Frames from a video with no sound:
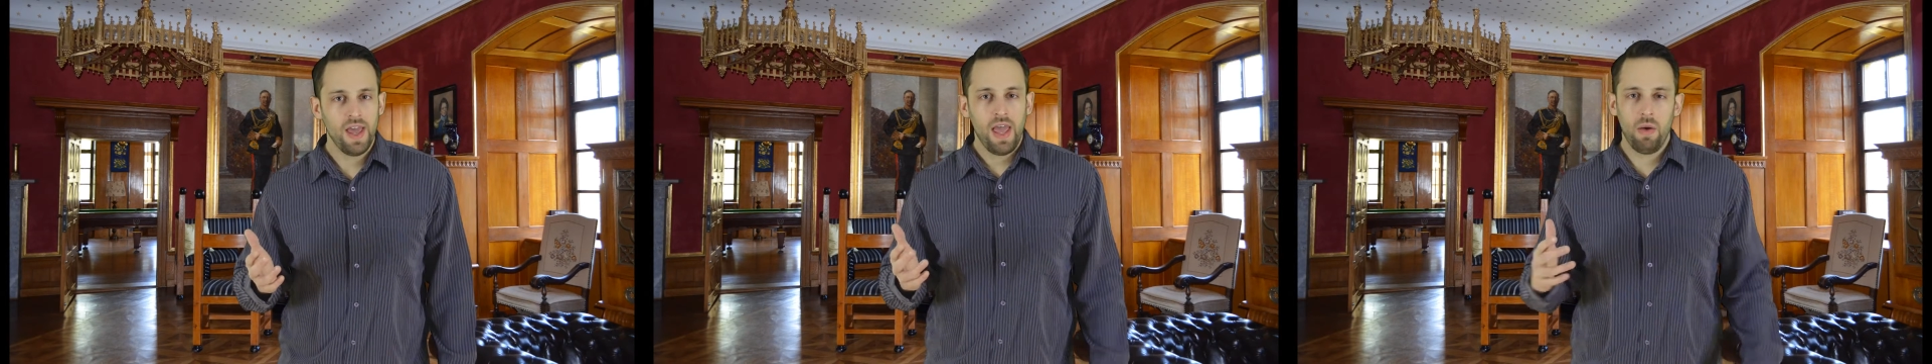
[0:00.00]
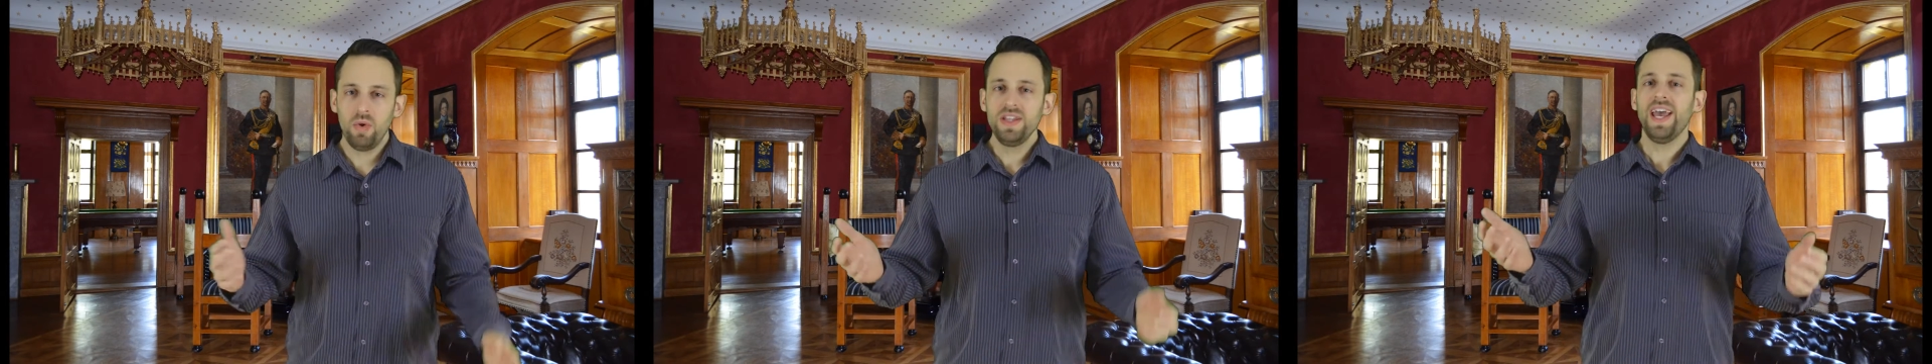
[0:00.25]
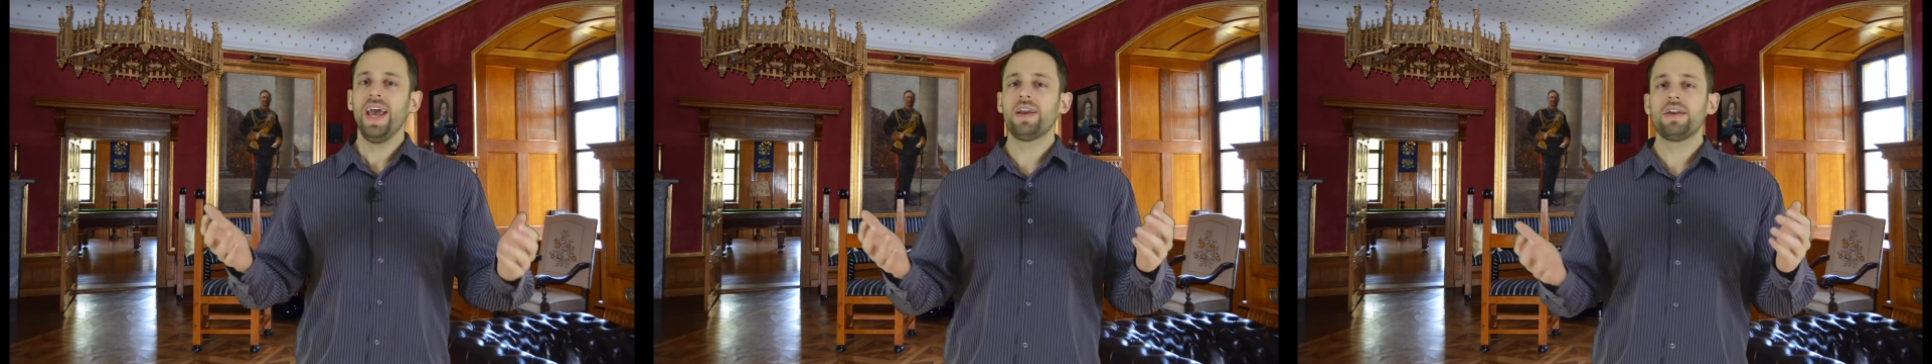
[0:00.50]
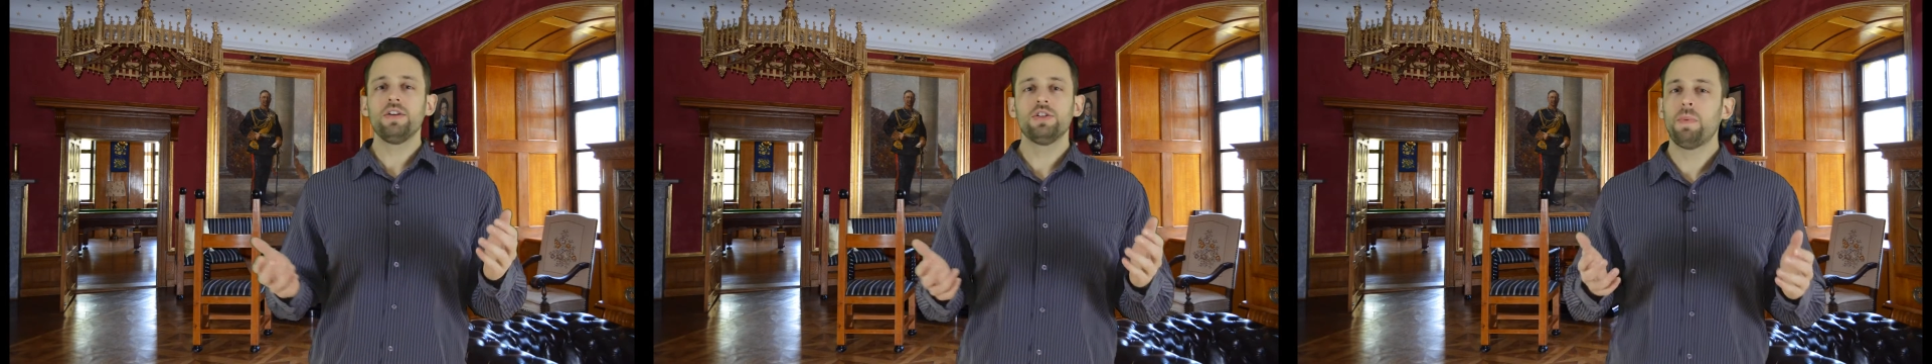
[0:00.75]
And what the heck
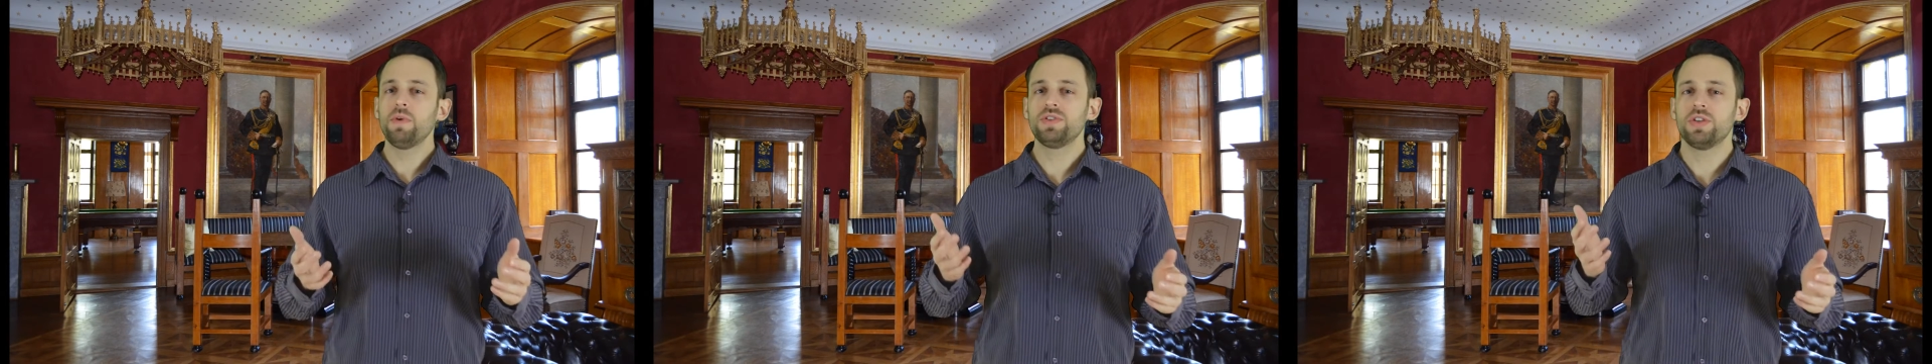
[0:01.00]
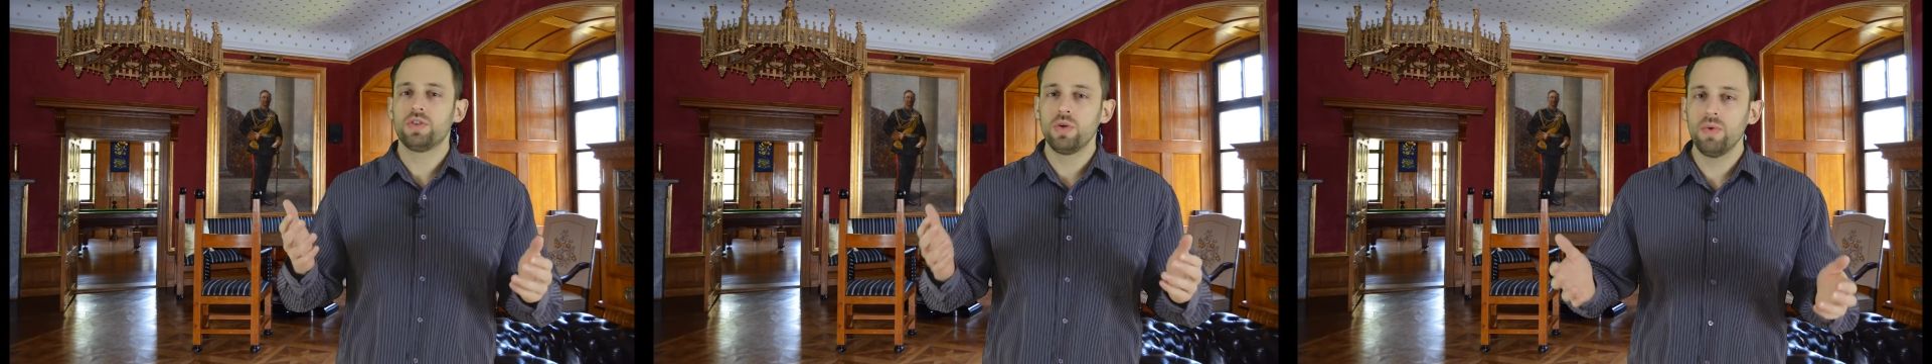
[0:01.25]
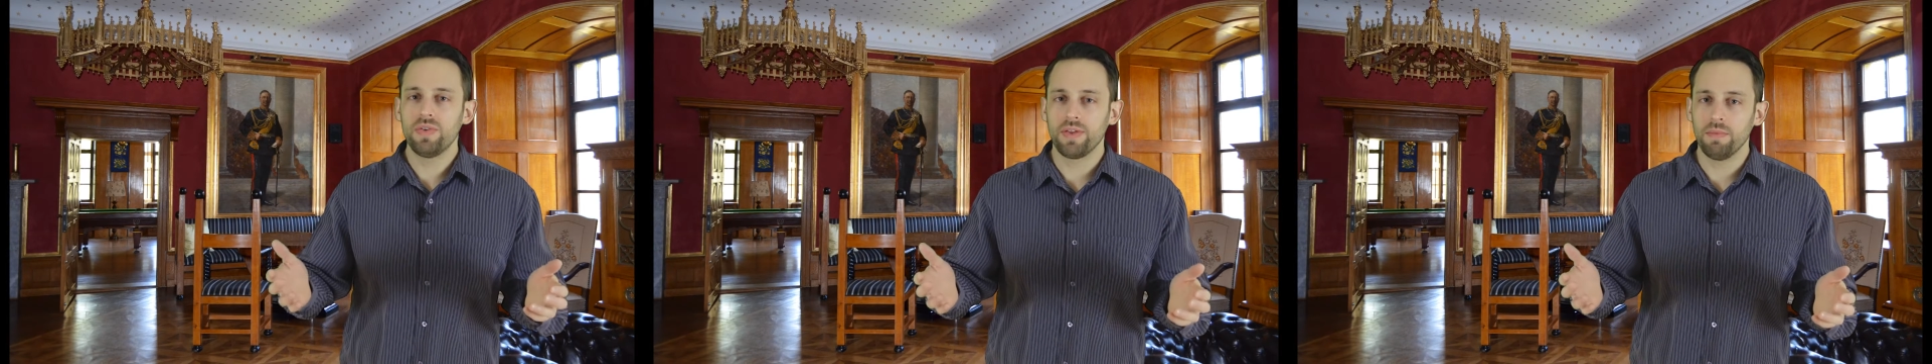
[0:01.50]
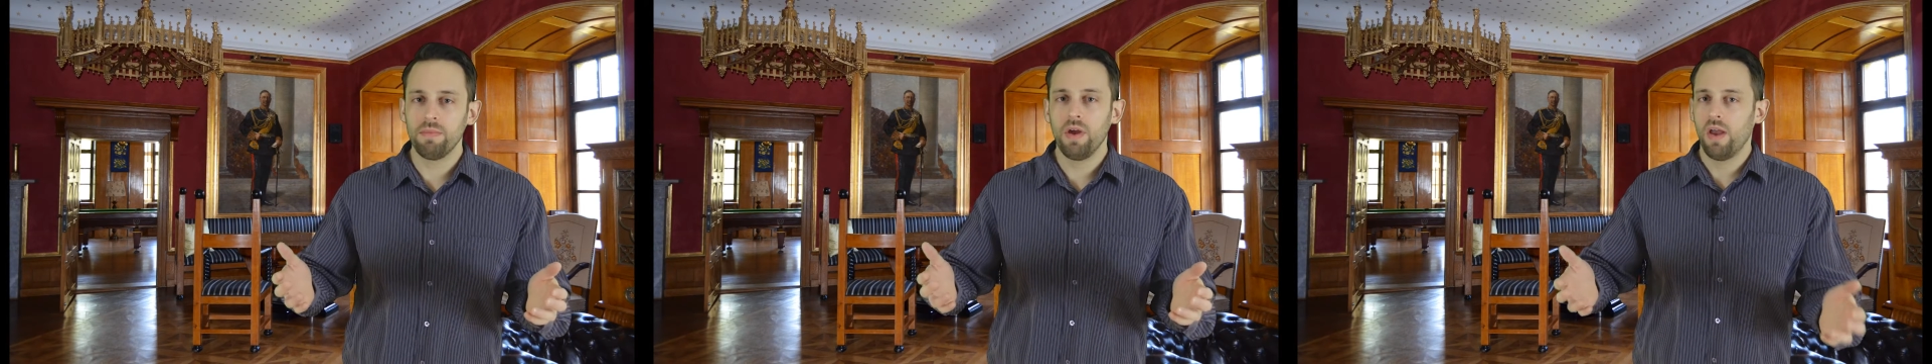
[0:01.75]
are you supposed to do with
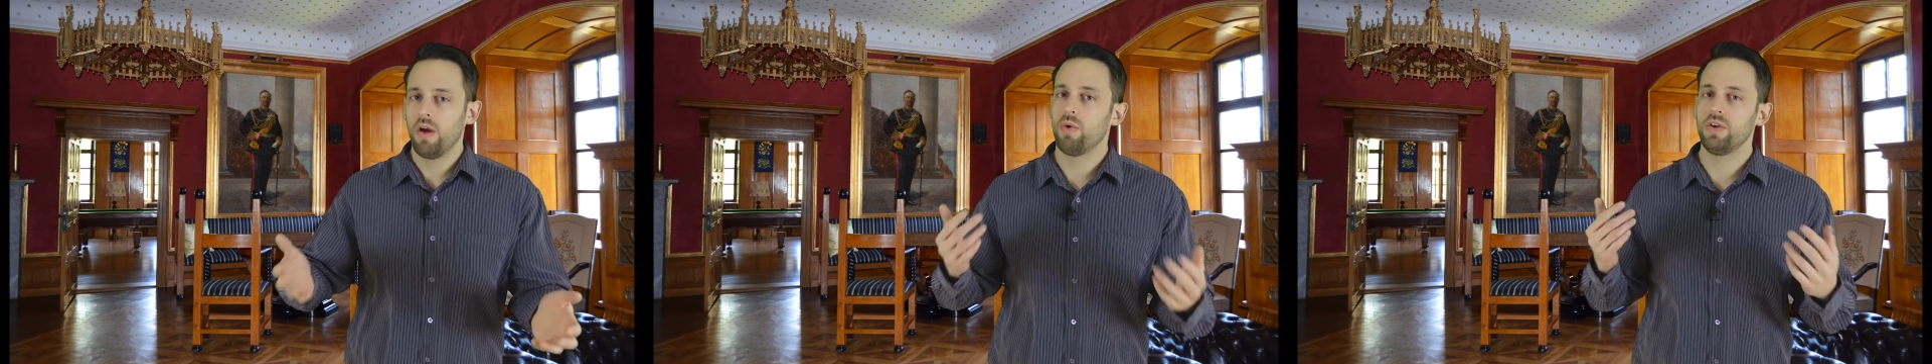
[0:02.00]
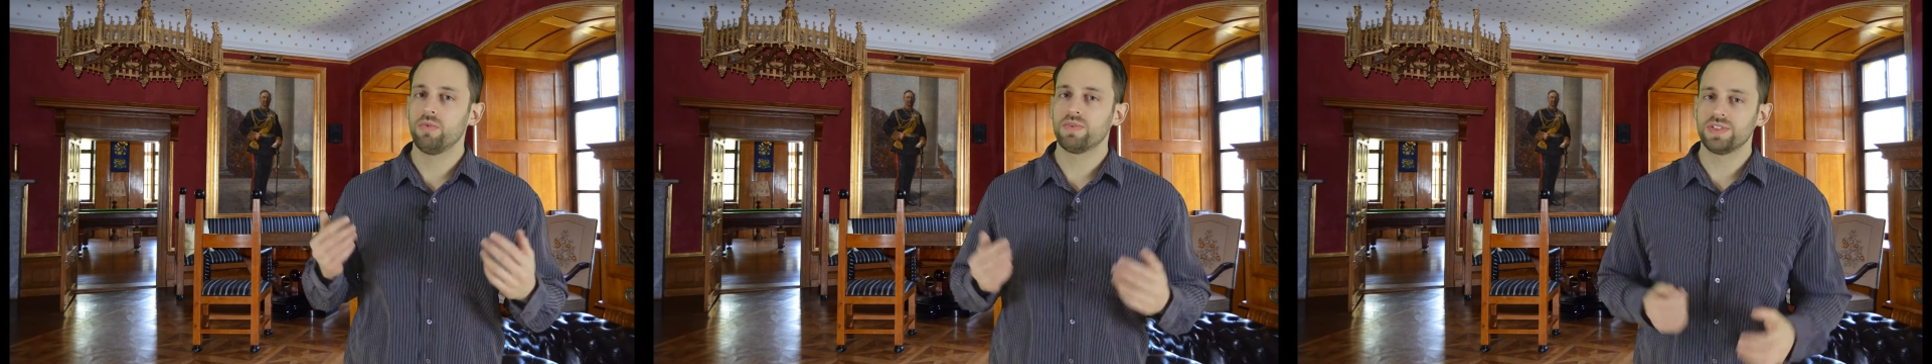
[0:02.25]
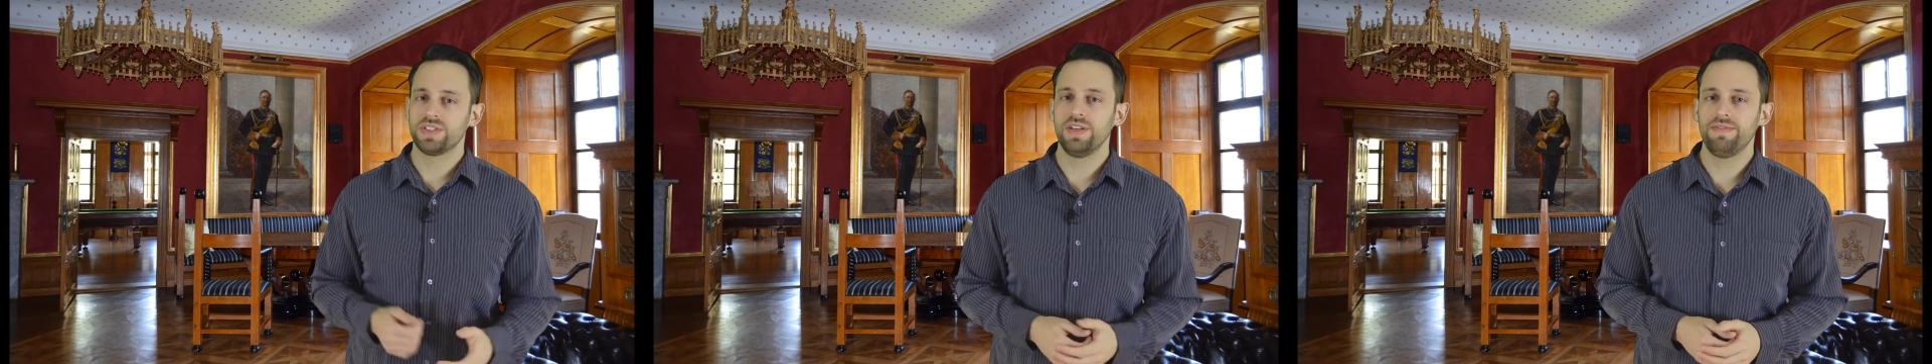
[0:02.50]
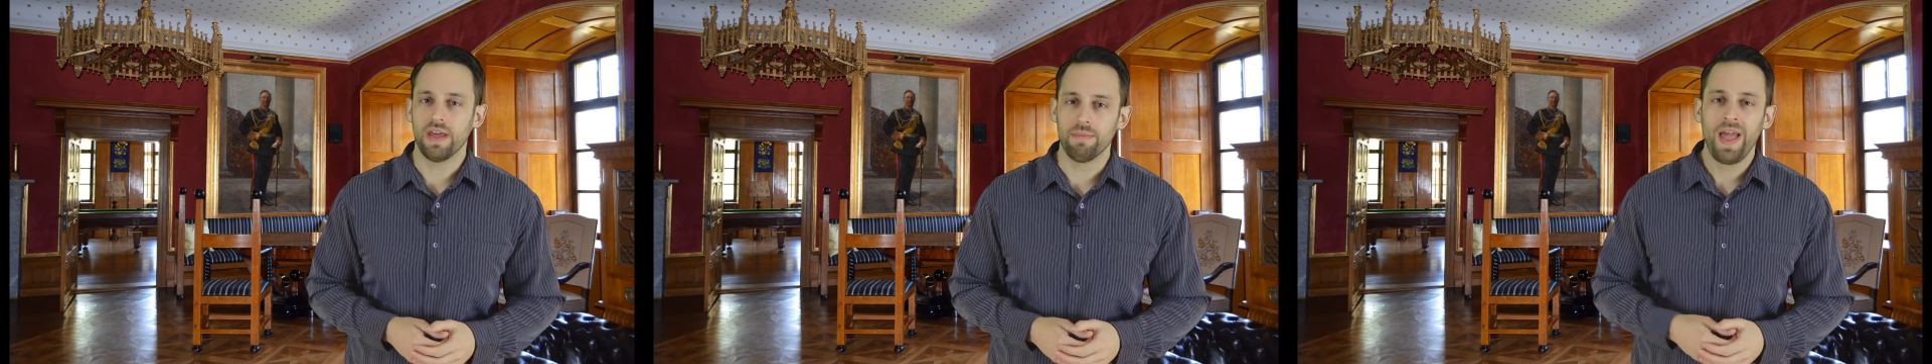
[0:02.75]
them when you
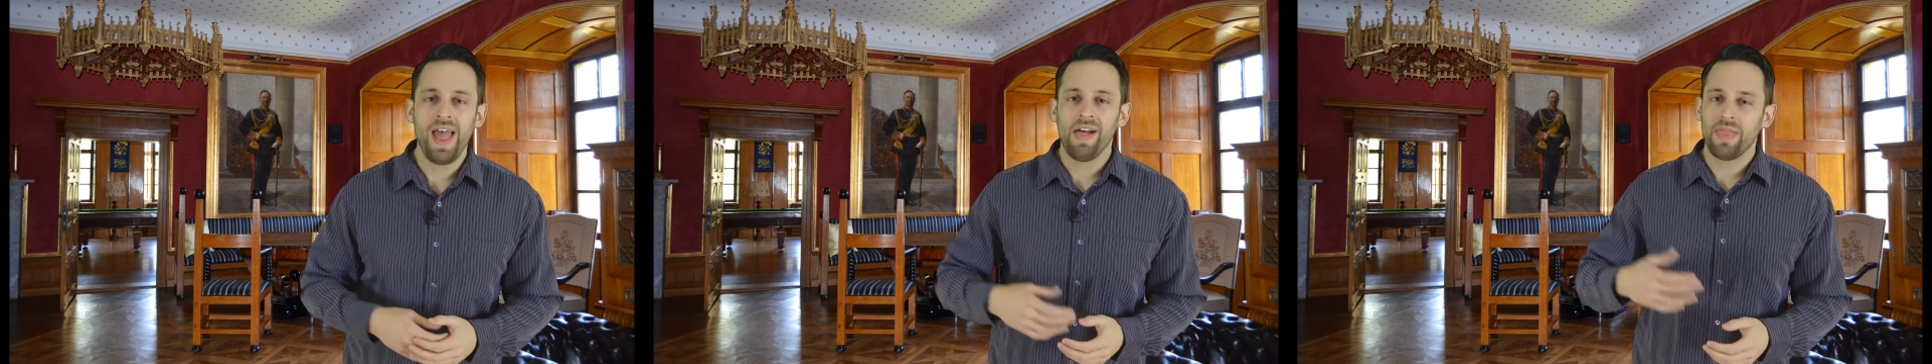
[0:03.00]
receive them?